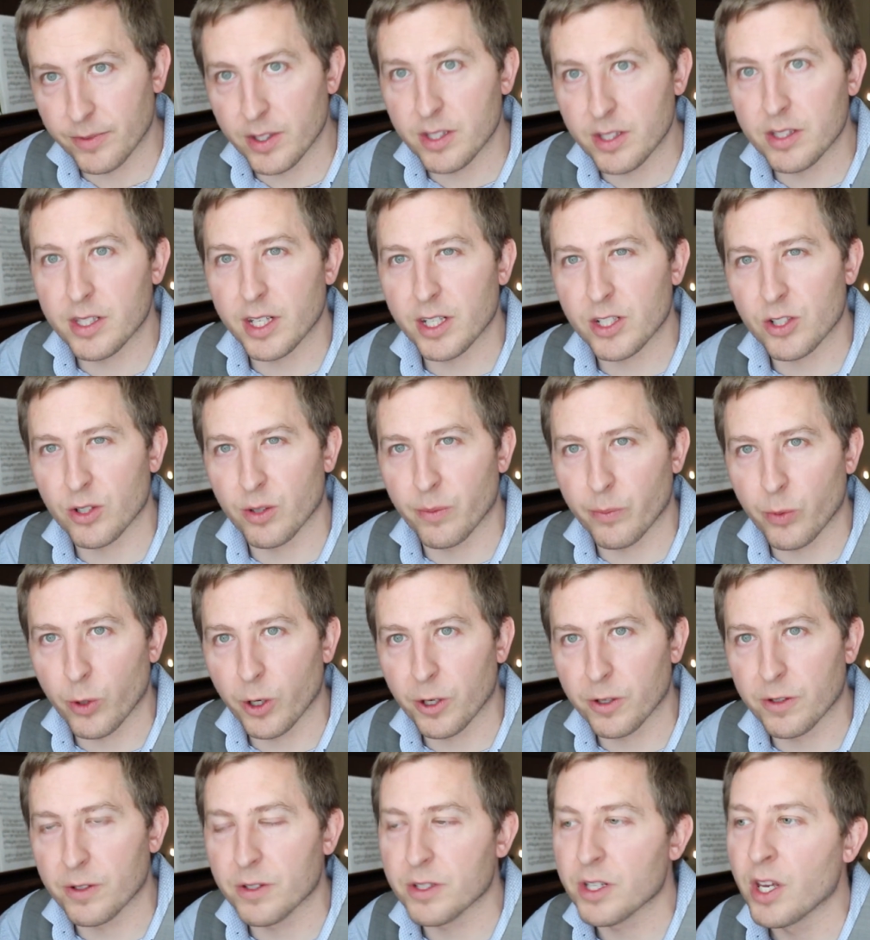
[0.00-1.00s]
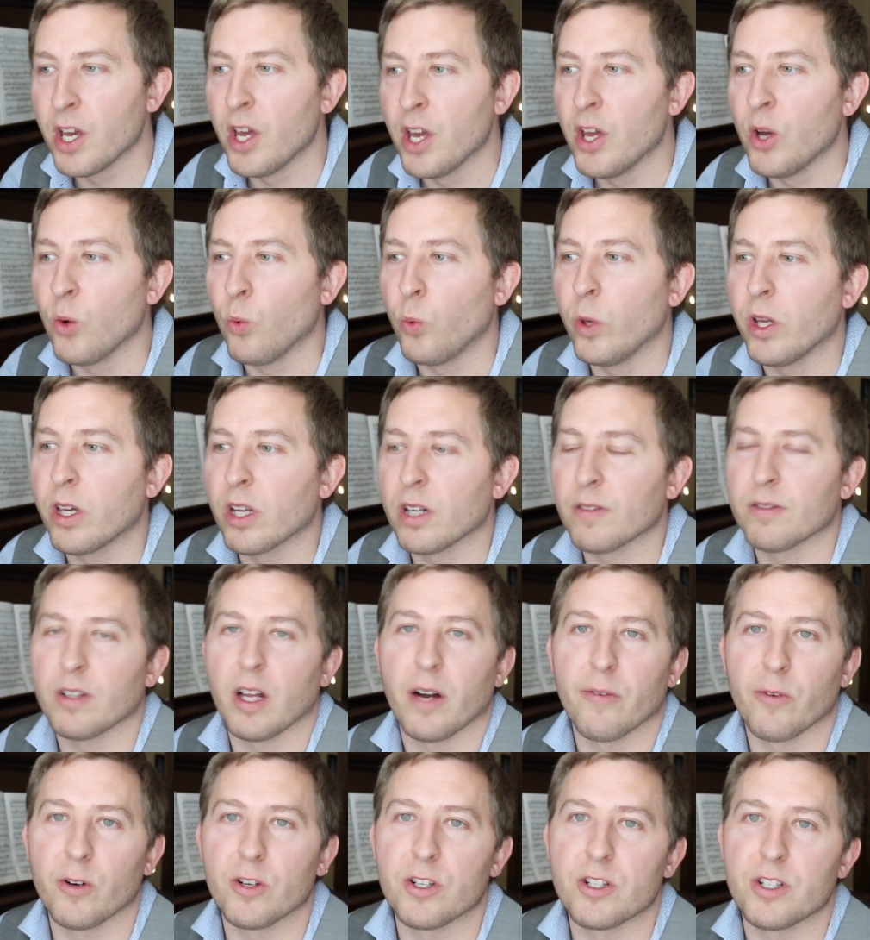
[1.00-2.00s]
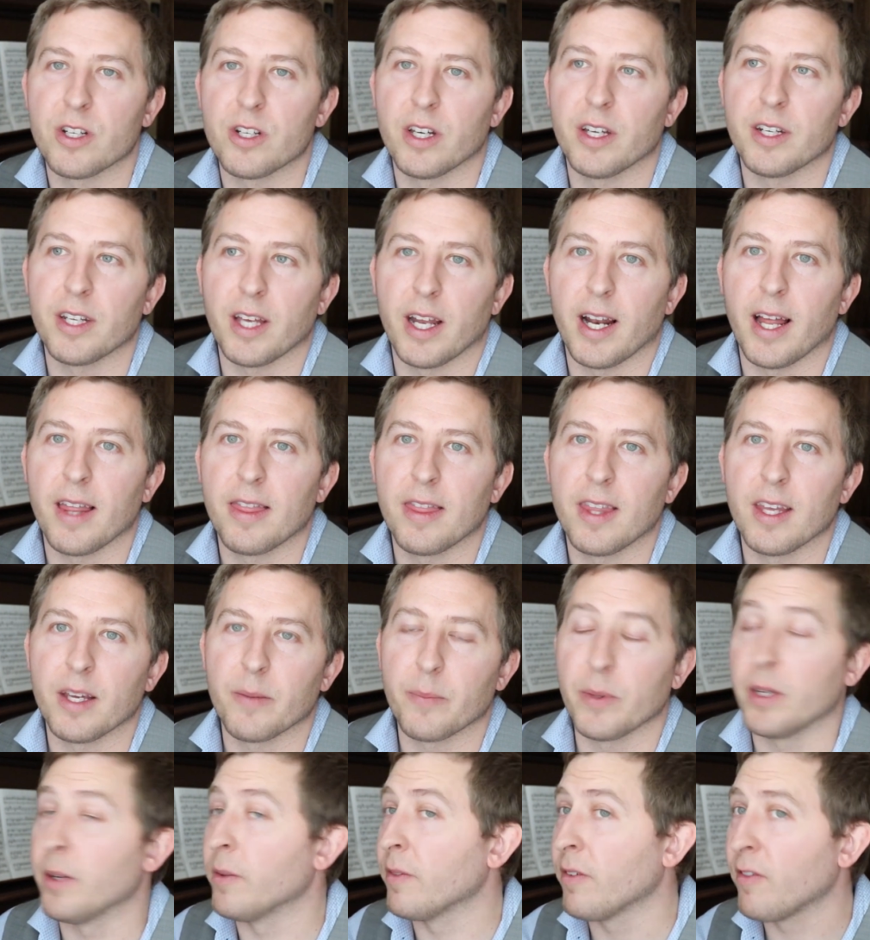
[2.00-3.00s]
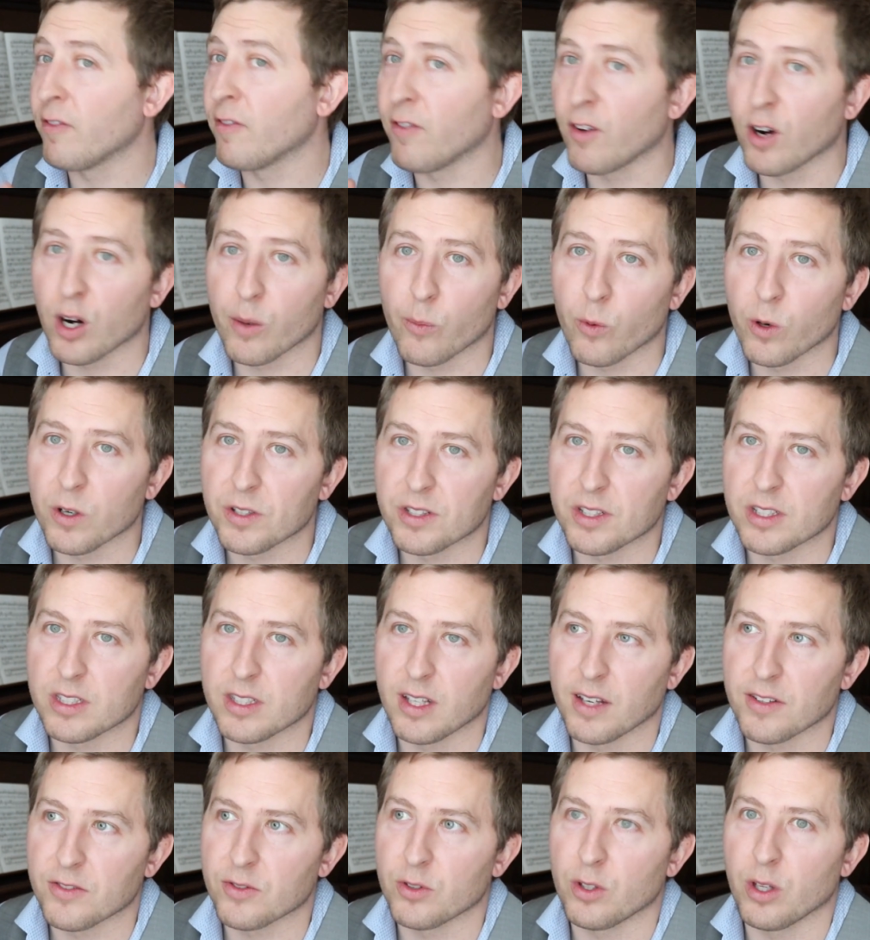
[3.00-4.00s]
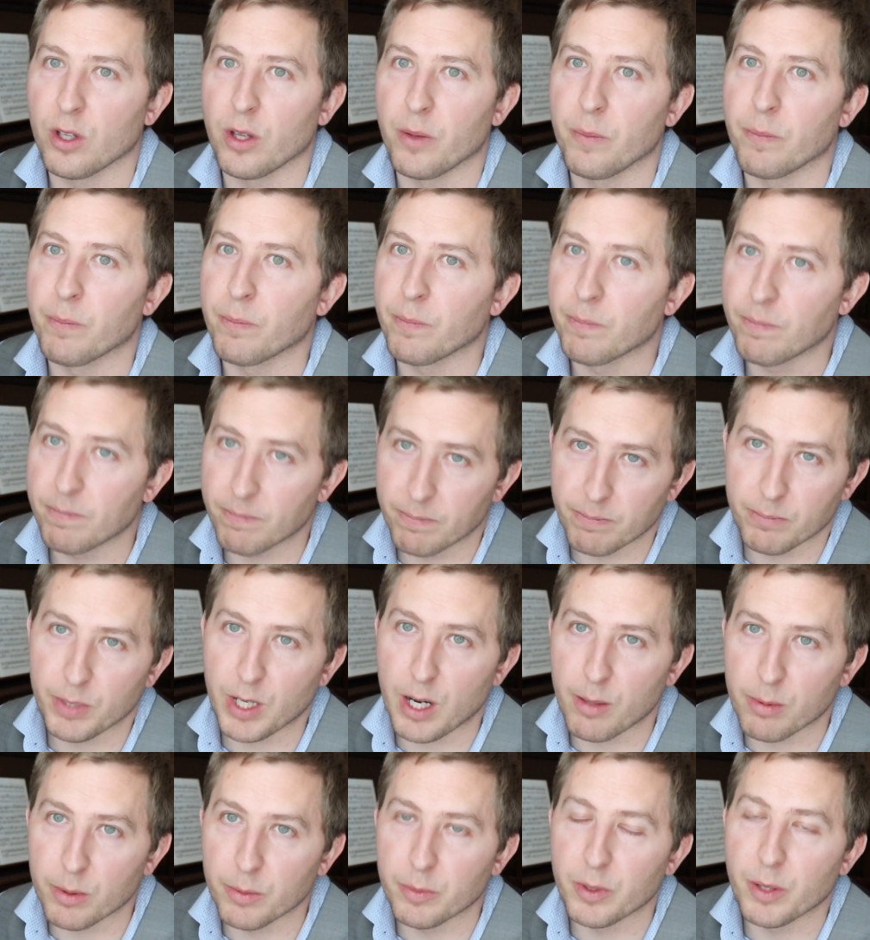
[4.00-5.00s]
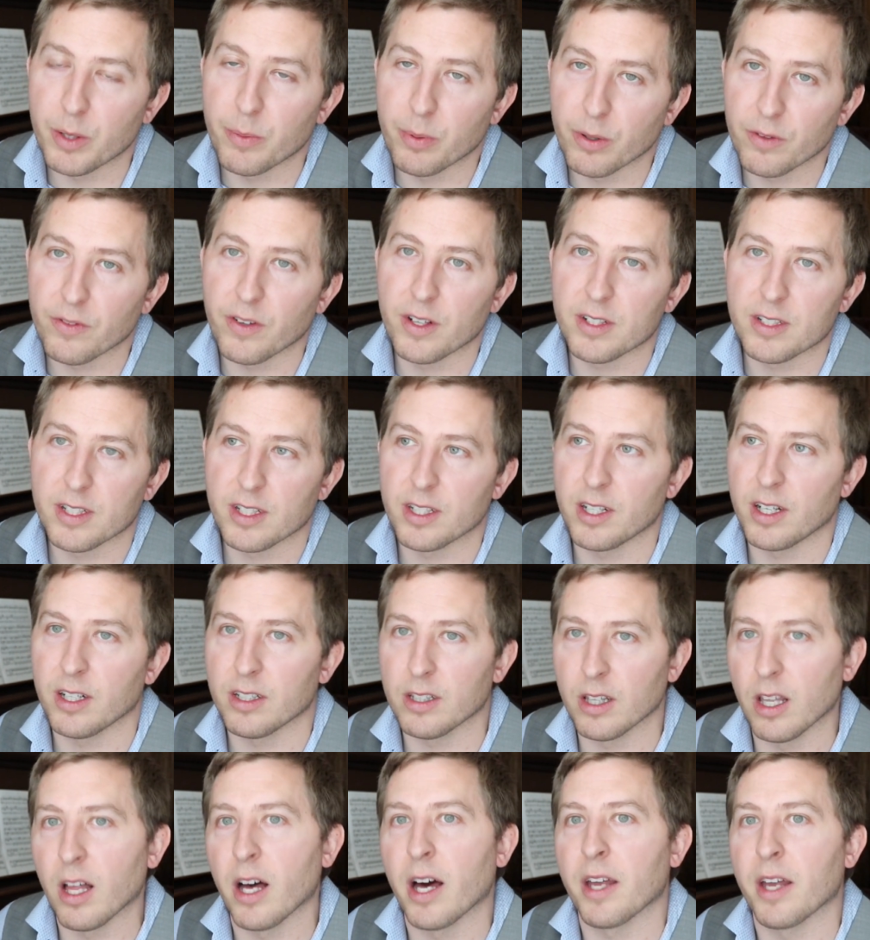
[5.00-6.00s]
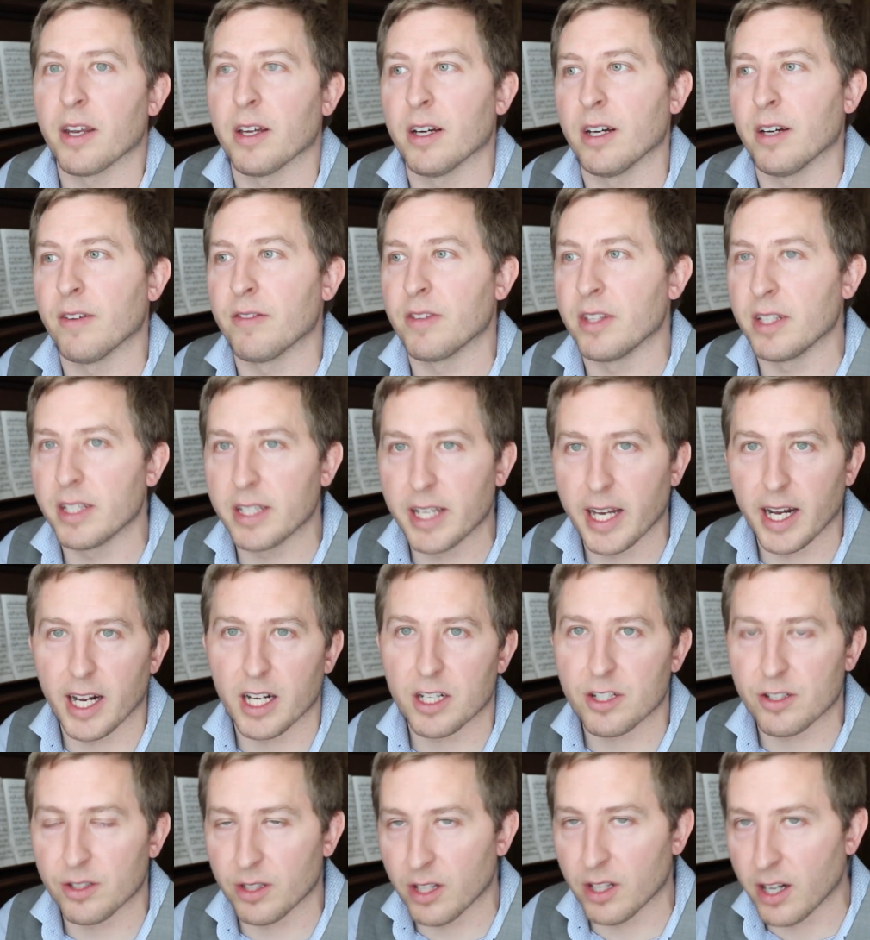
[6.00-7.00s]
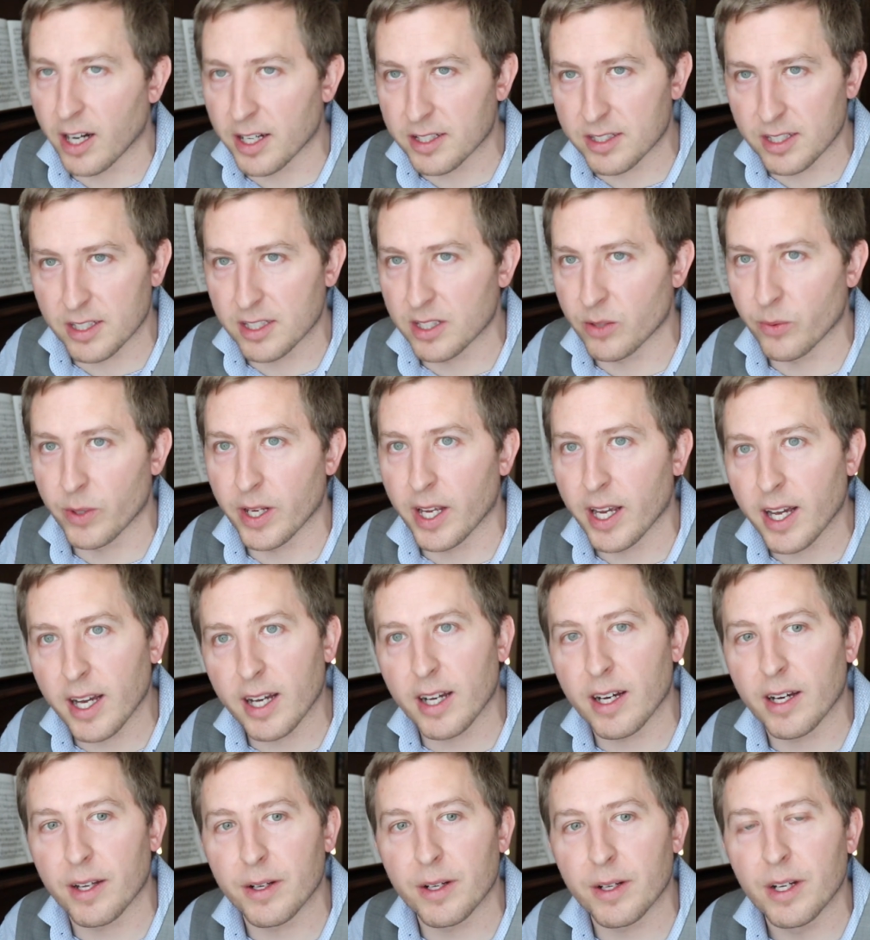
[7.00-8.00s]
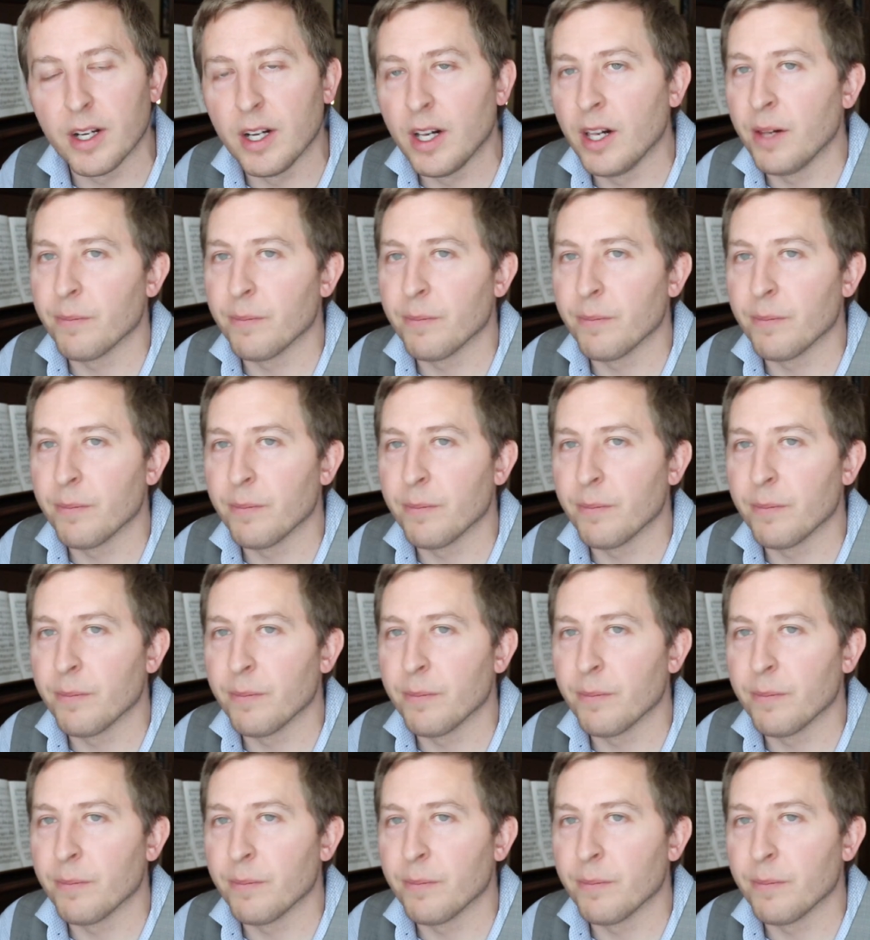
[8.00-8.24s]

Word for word: These things are important we could have leveraged it and I think been far more successful and probably prevented a lot of the cash losses that we had,